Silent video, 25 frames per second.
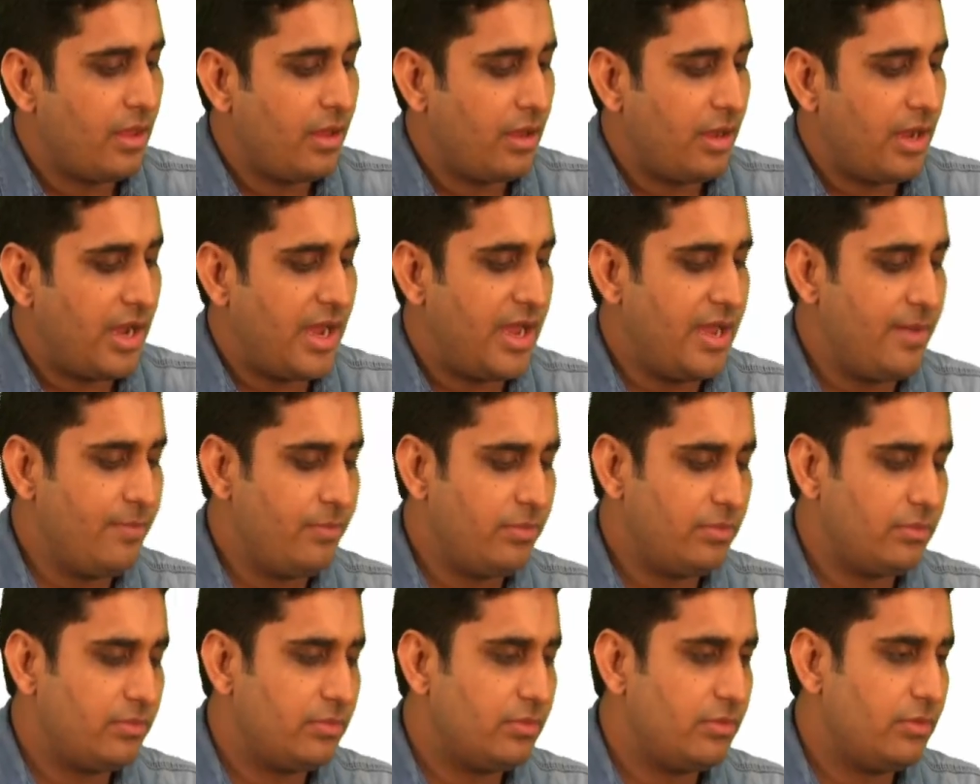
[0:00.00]
I
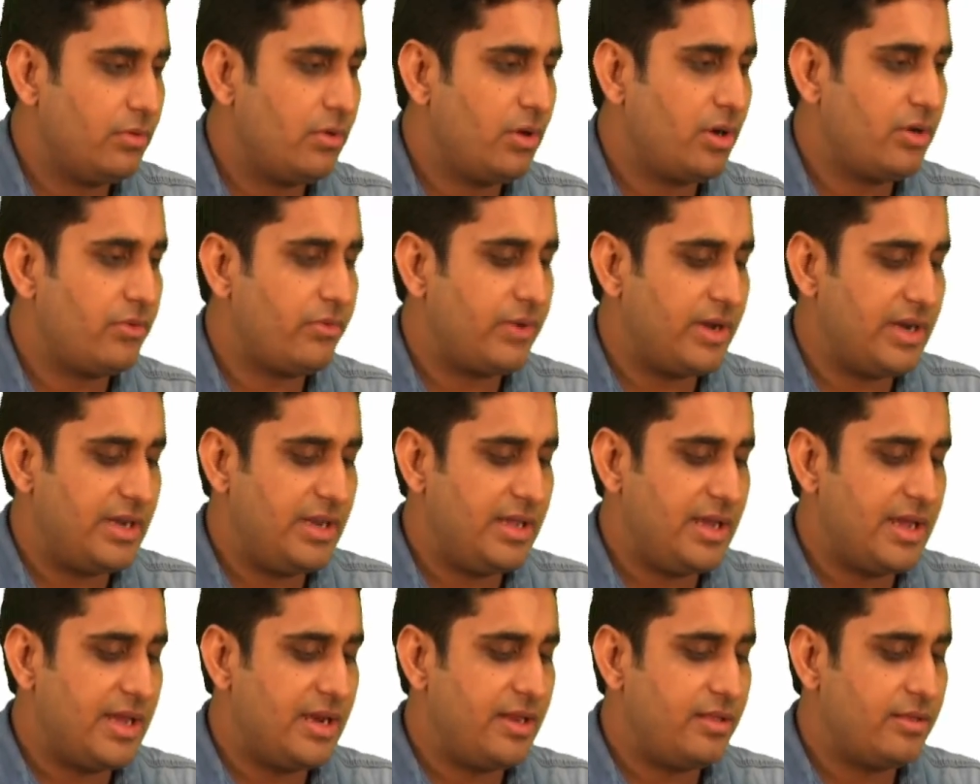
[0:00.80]
am not
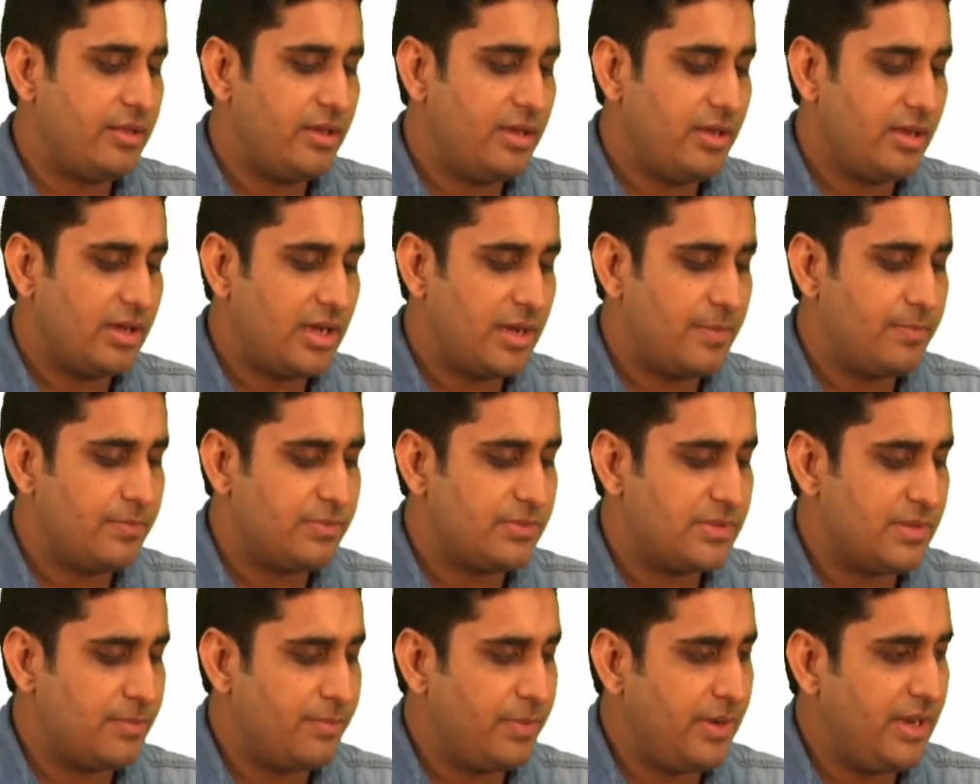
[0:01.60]
writing anything. I am
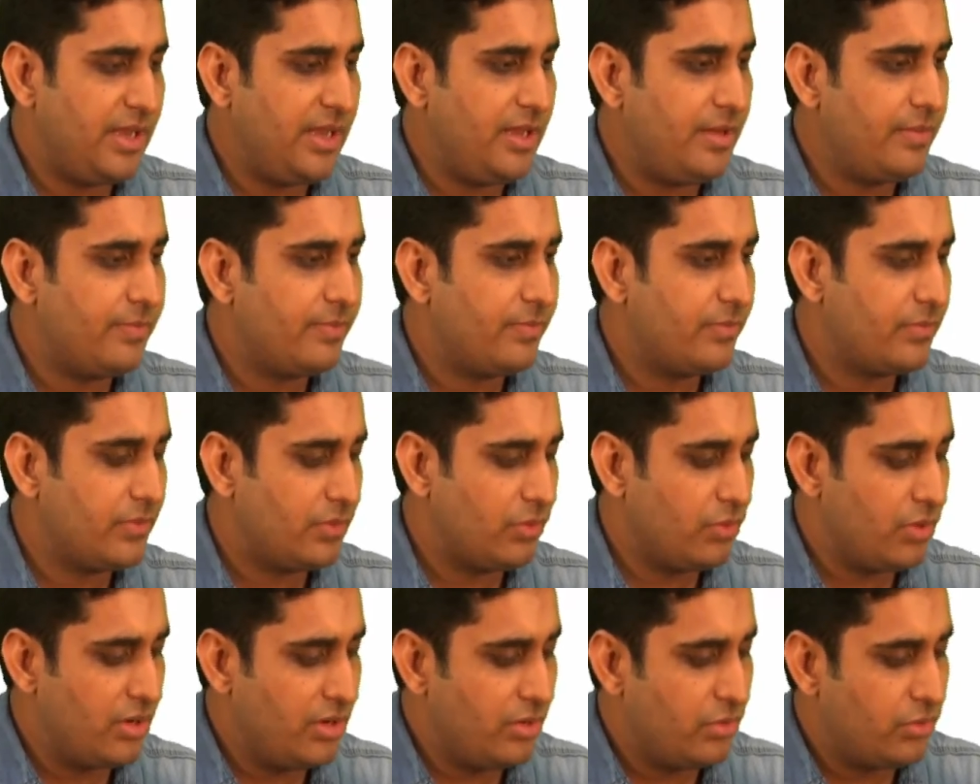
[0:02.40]
simply
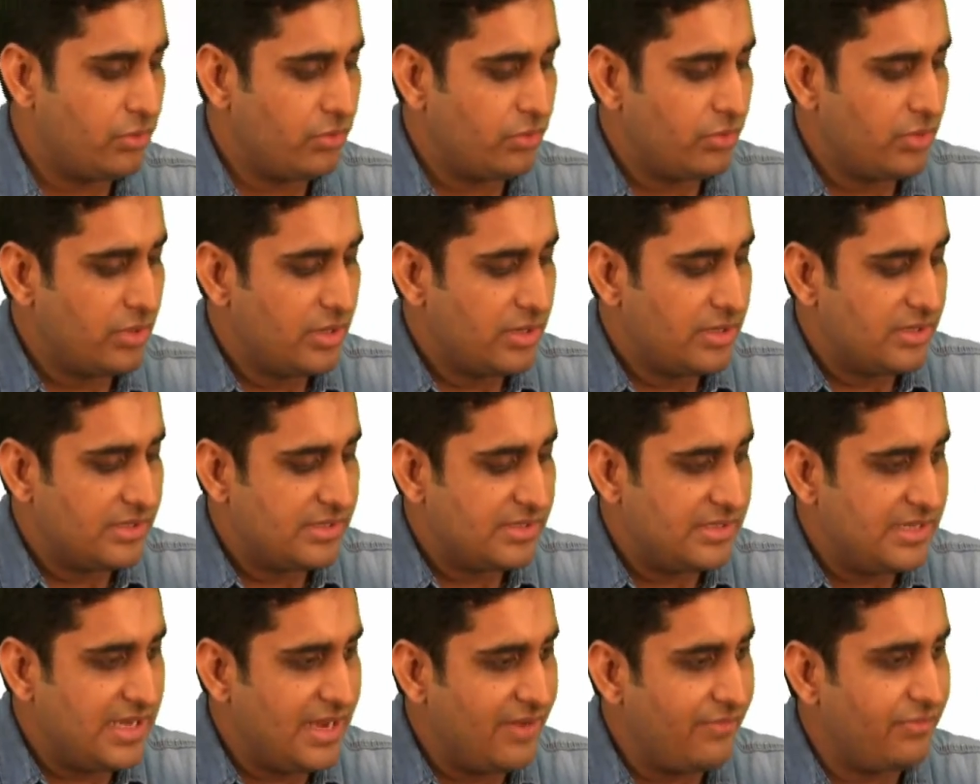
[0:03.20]
going to
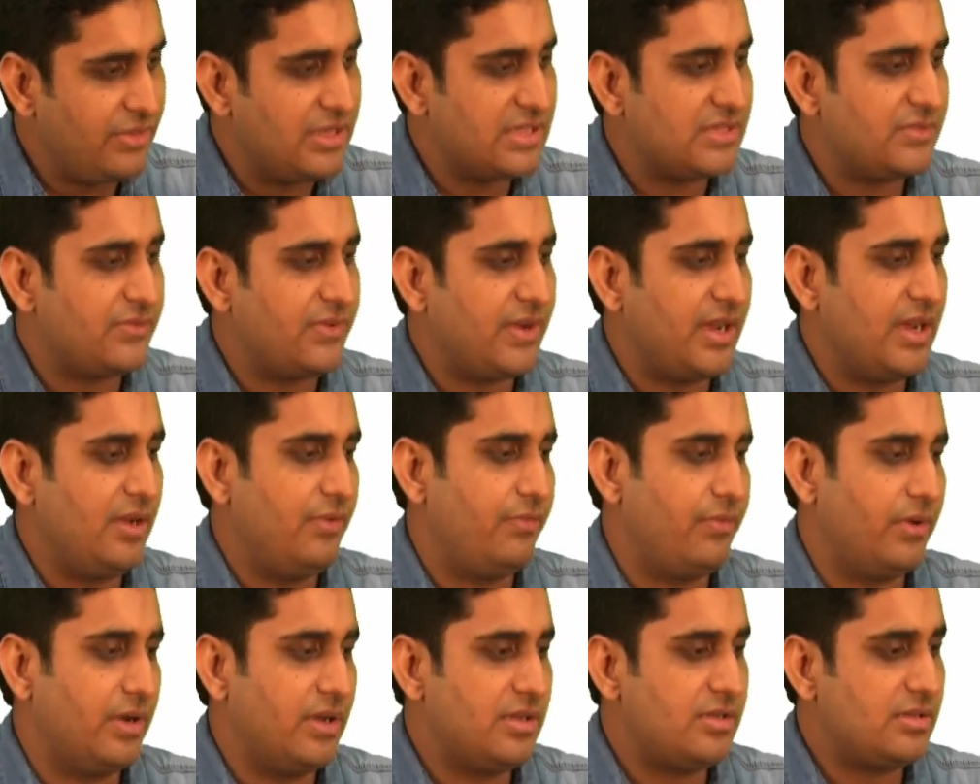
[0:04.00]
save this file
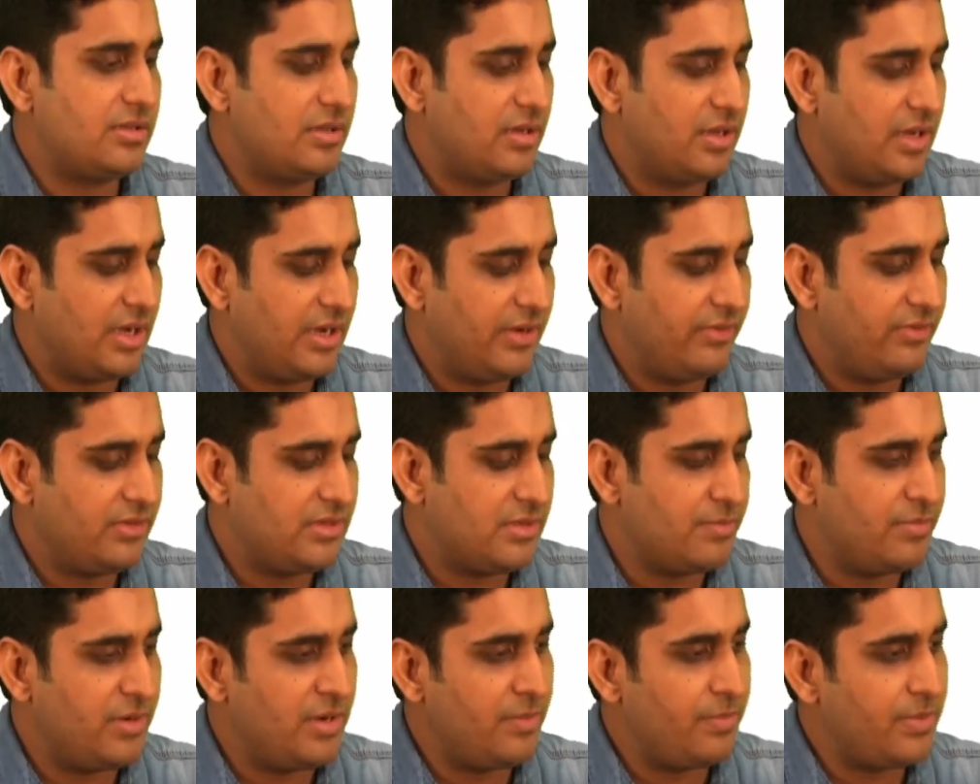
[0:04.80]
first. I will
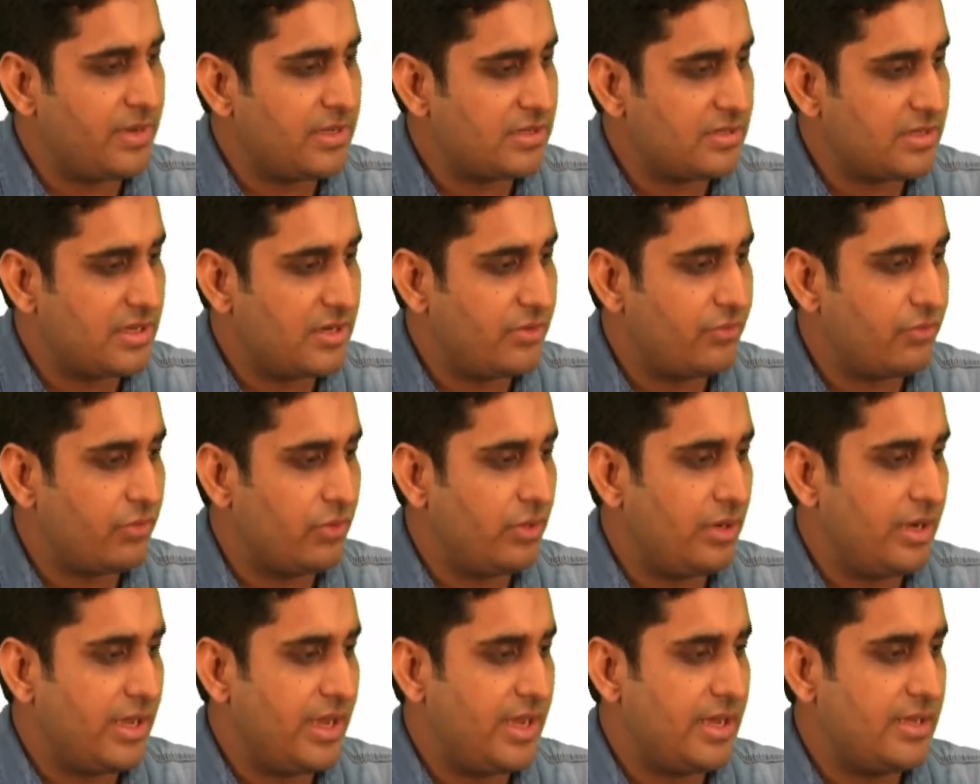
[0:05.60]
simply press
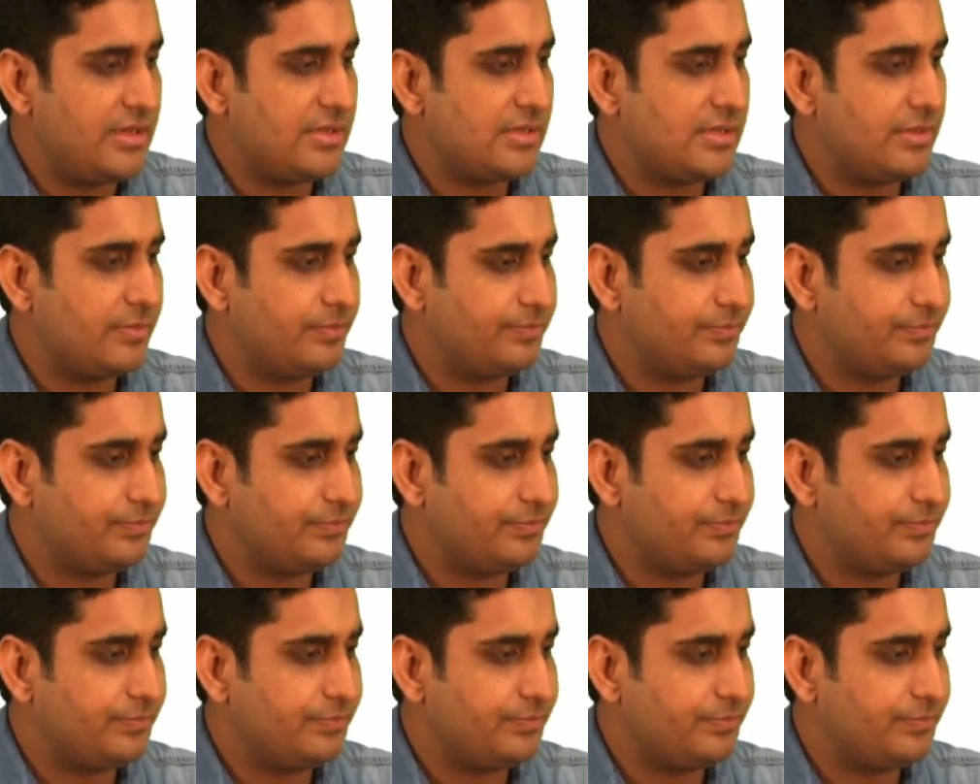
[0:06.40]
Ctrl S